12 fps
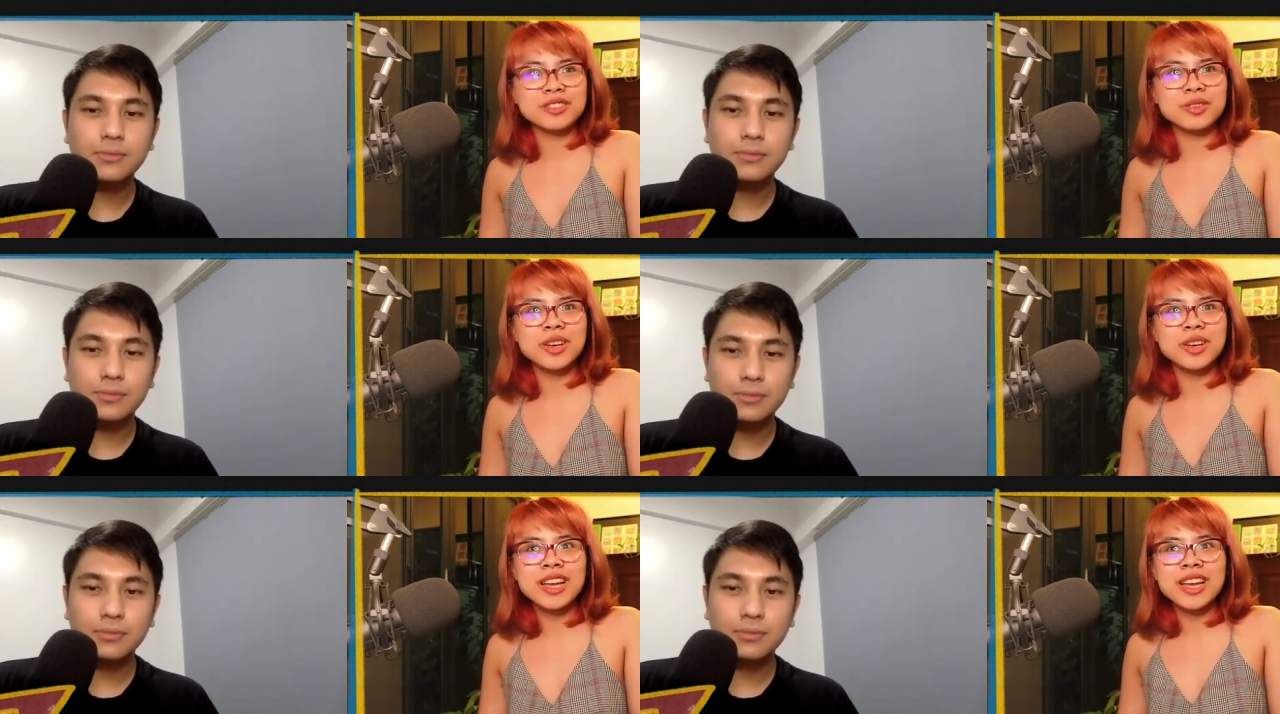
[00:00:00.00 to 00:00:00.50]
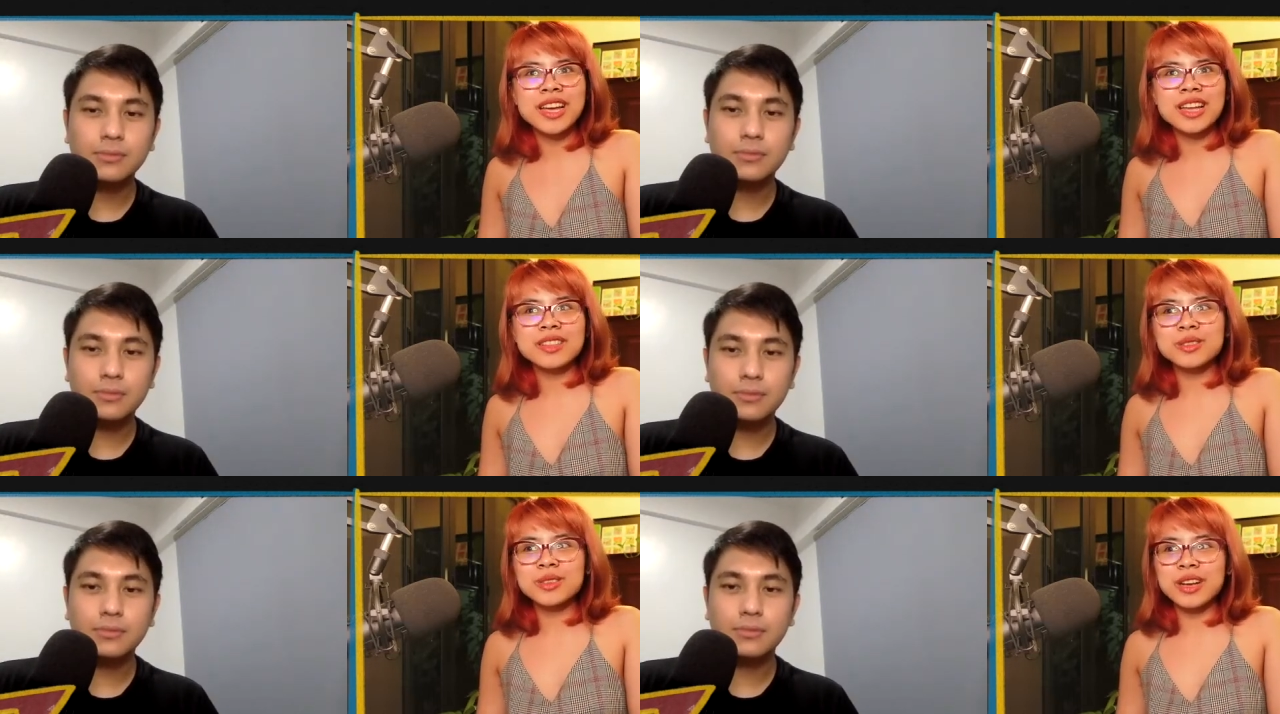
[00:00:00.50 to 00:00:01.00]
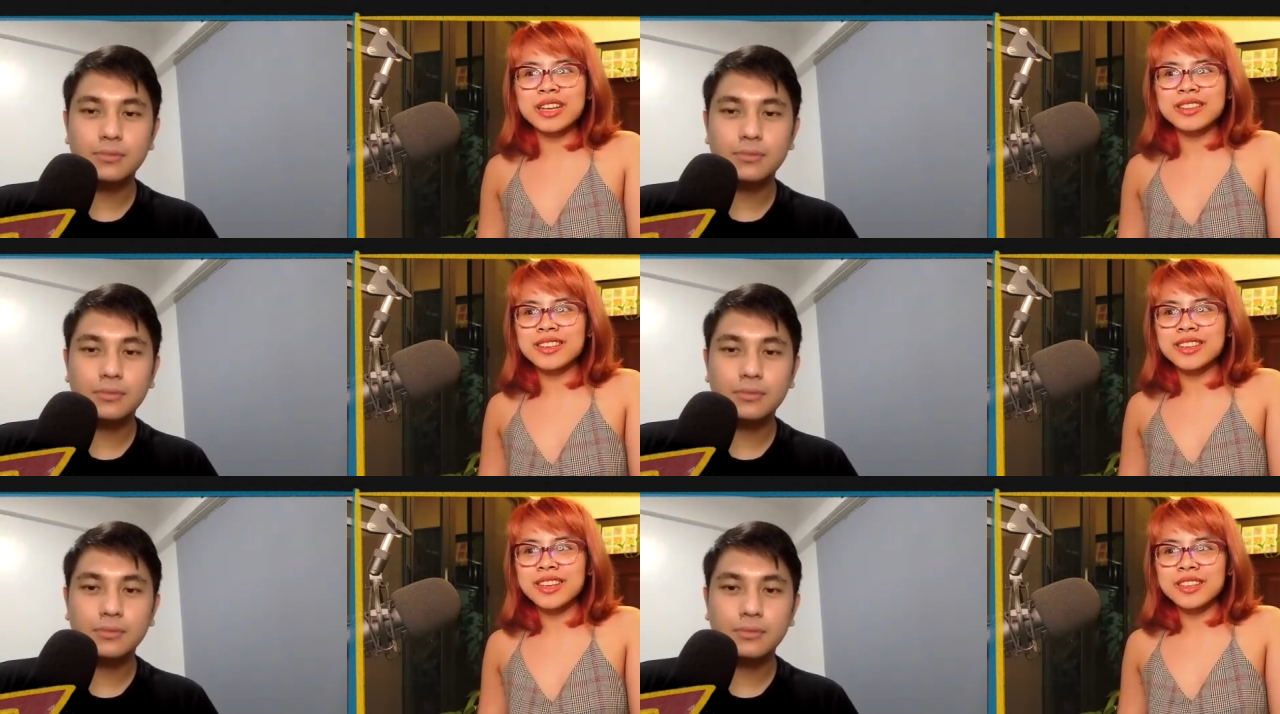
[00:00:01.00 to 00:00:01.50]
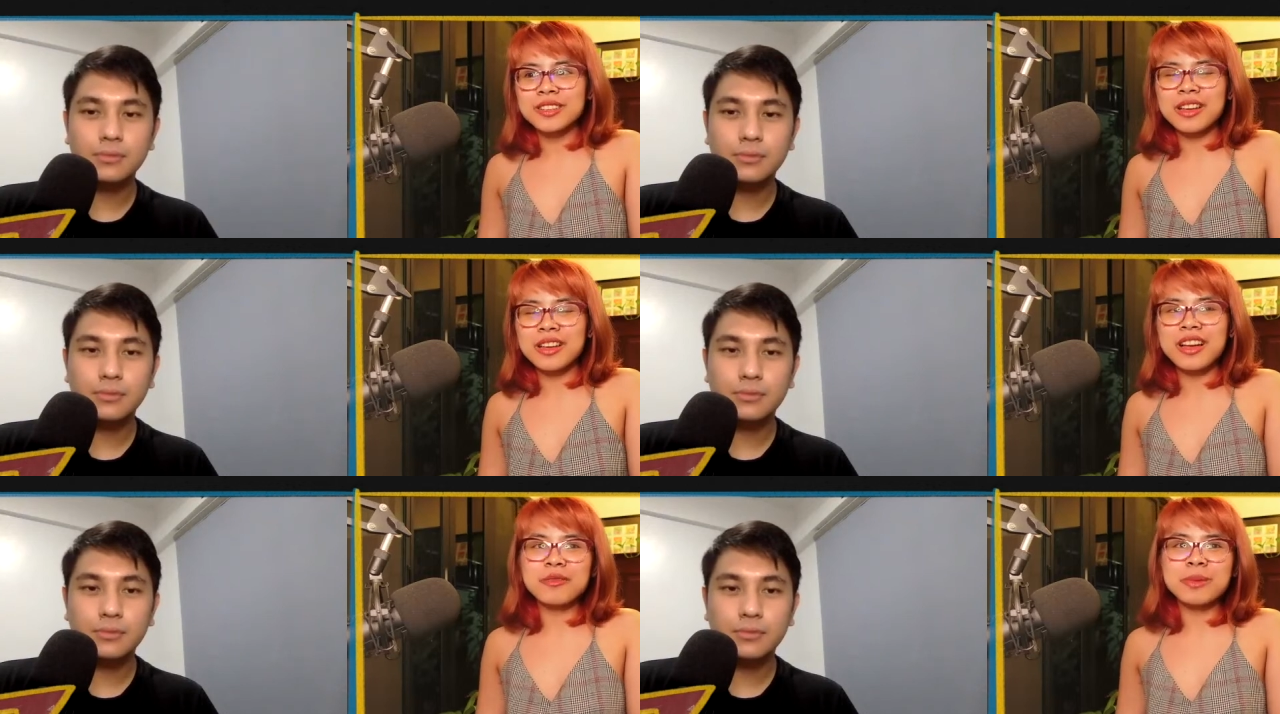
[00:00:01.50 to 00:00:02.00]
Speaker 1: So it's great to
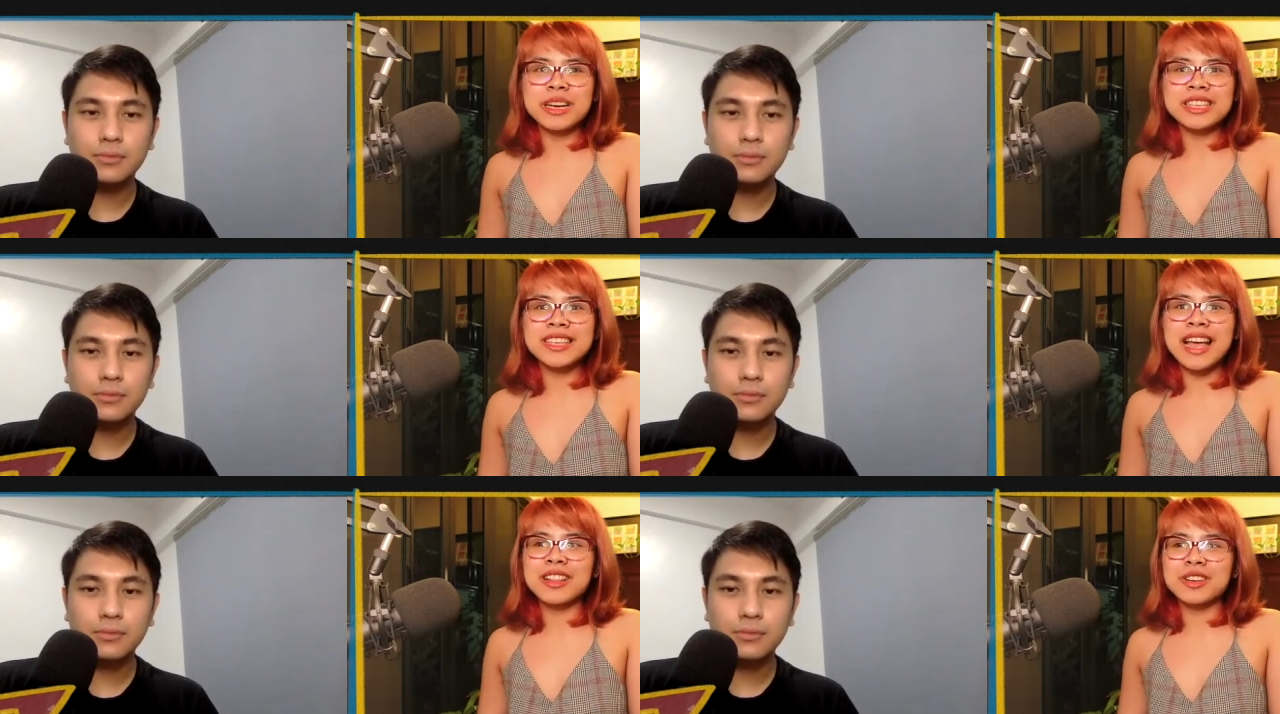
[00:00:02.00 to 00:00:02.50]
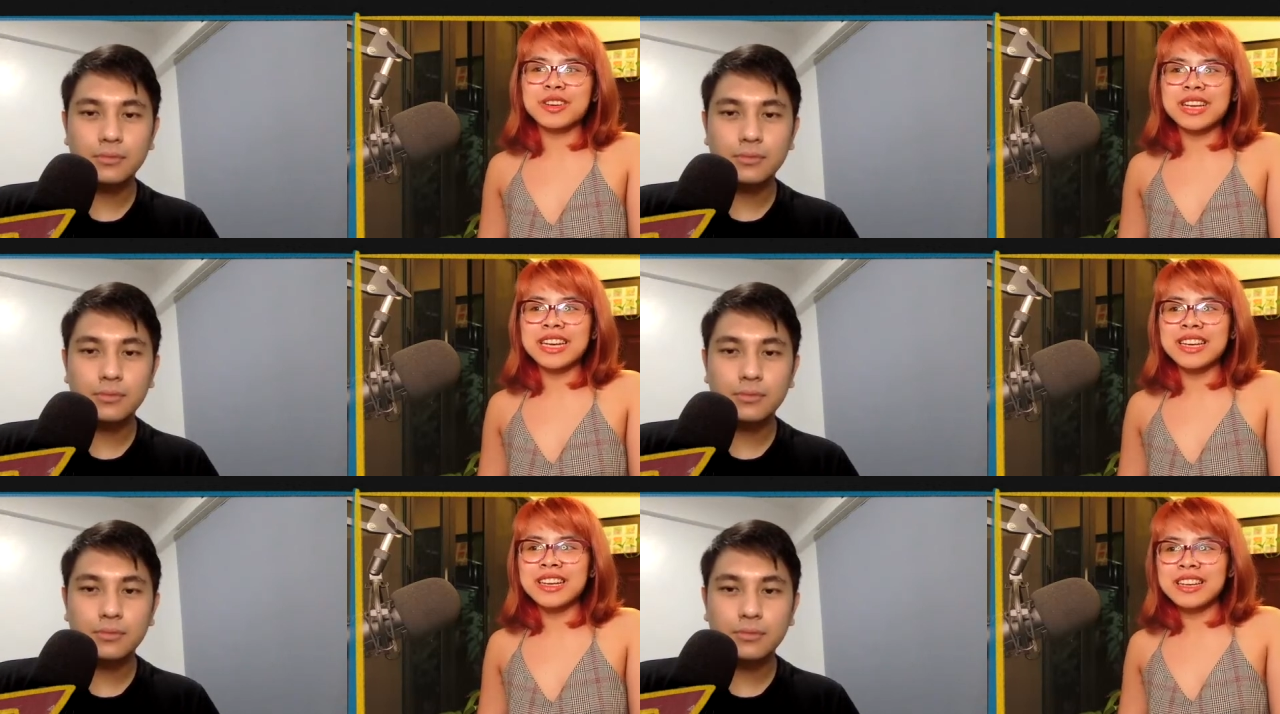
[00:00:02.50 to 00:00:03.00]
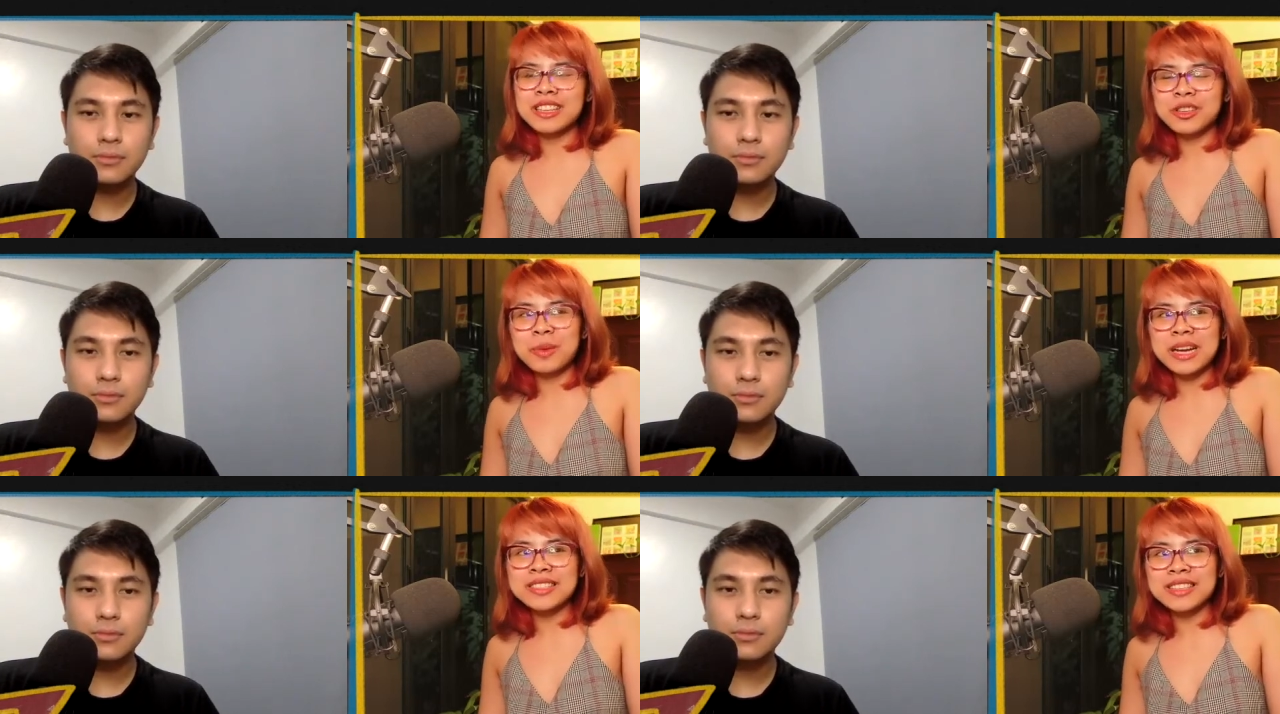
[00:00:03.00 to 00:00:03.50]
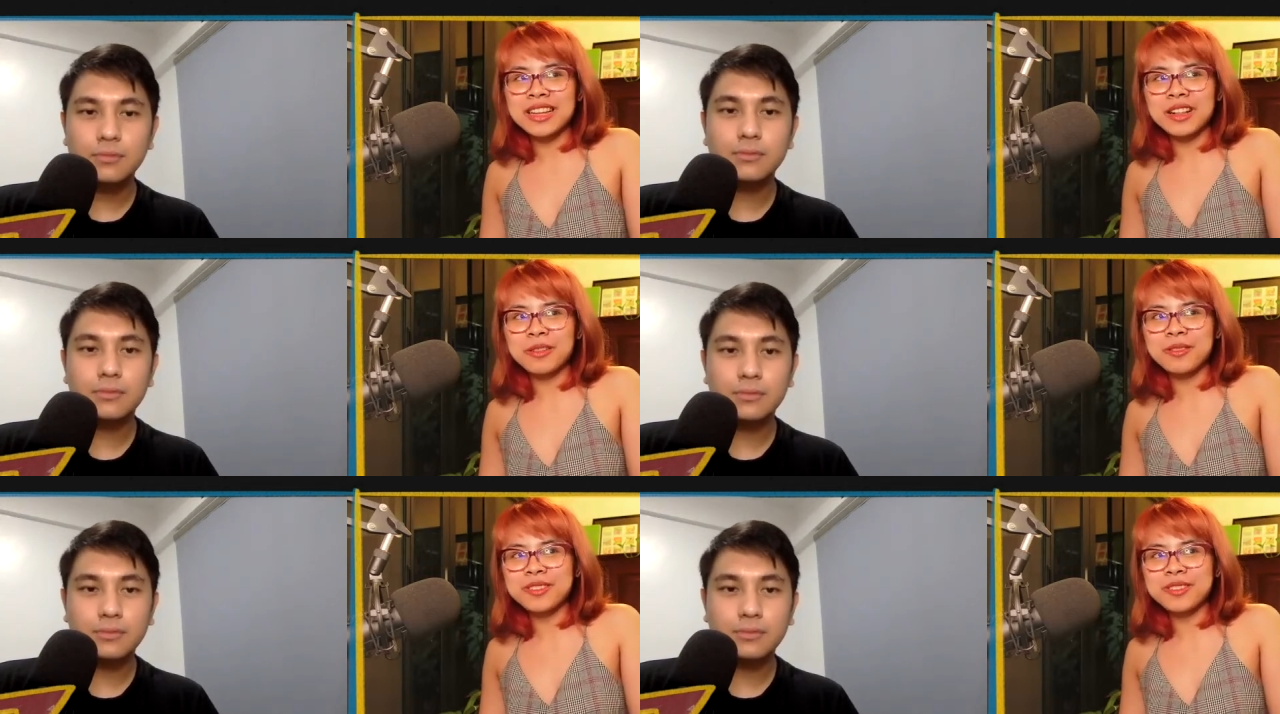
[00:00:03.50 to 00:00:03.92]
have my salary to myself.